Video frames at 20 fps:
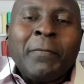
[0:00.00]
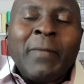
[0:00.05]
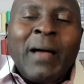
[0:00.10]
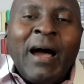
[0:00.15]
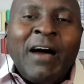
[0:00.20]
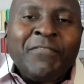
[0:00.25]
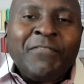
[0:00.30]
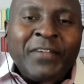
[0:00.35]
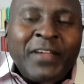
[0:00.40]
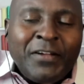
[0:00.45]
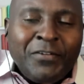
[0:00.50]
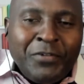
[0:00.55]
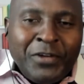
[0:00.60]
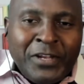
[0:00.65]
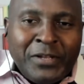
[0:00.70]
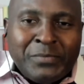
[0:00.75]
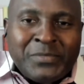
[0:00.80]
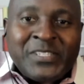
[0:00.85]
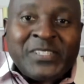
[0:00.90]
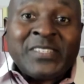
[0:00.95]
African
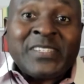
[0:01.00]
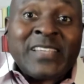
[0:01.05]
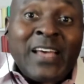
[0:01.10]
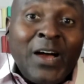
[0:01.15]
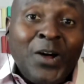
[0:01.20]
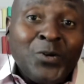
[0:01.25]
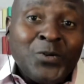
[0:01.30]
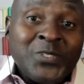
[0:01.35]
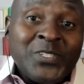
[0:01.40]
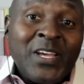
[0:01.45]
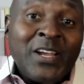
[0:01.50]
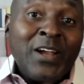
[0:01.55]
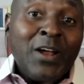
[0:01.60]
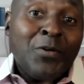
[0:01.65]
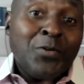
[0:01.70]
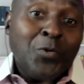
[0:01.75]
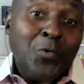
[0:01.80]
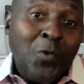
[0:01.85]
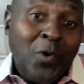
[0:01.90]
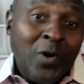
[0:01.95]
rhythms and sounds around
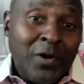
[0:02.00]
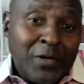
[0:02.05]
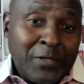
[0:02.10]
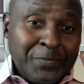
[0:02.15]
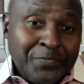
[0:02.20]
the world.